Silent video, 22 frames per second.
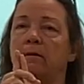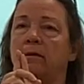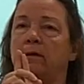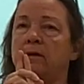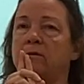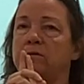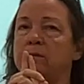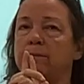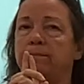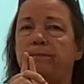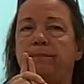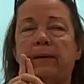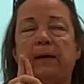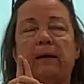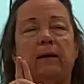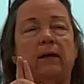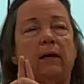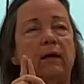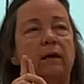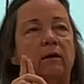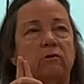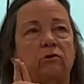There's a big
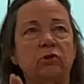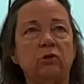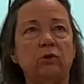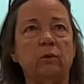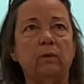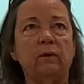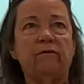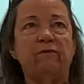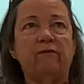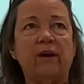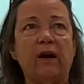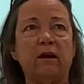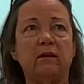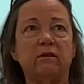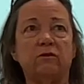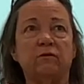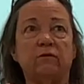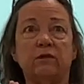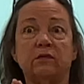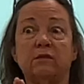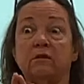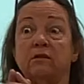issue with
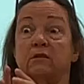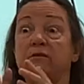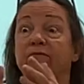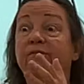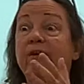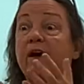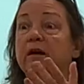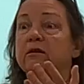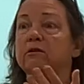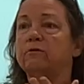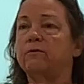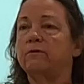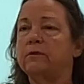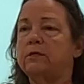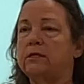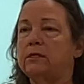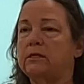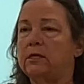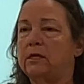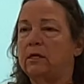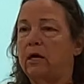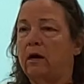phosphorus because phosphorus
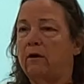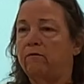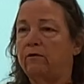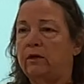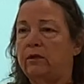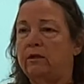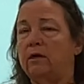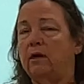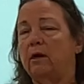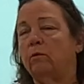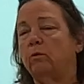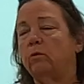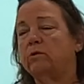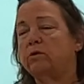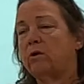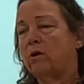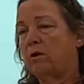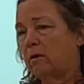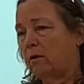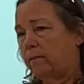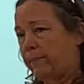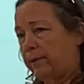is in everything. We'll
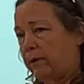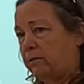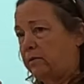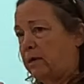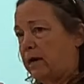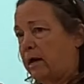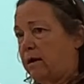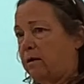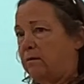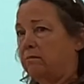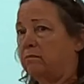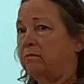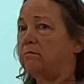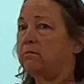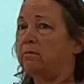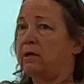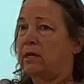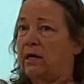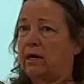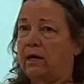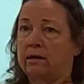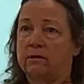talk about that
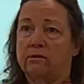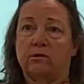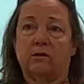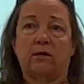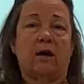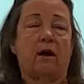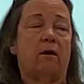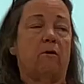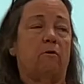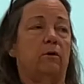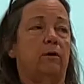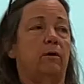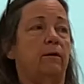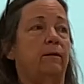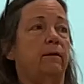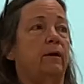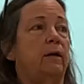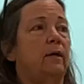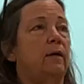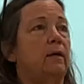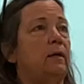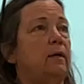the next hour.
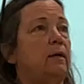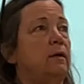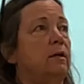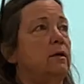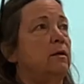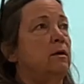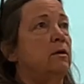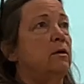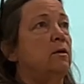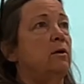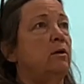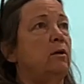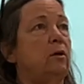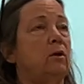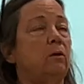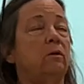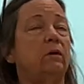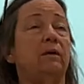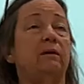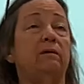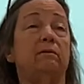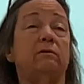You
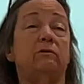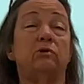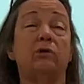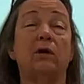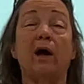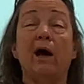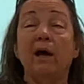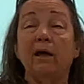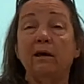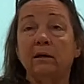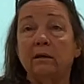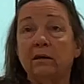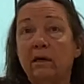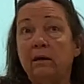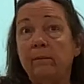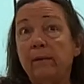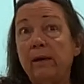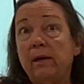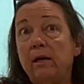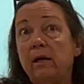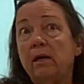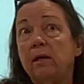can try to
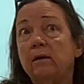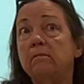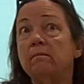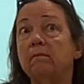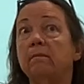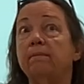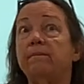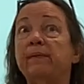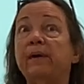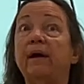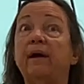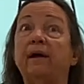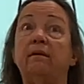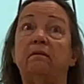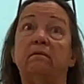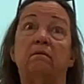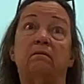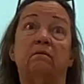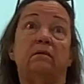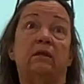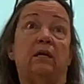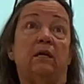limit it, but
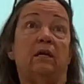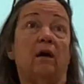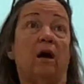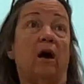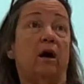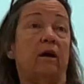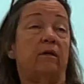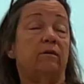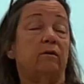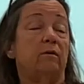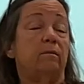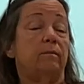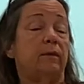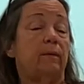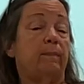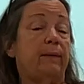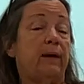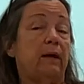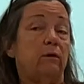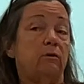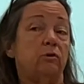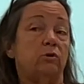the other, the
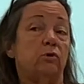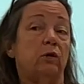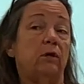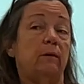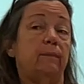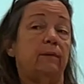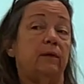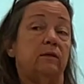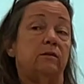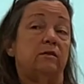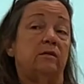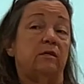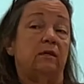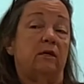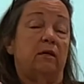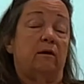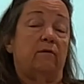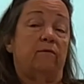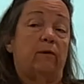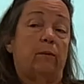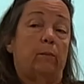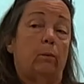better treatment is to
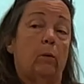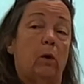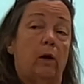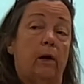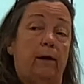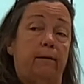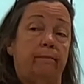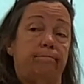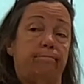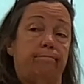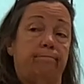give them what?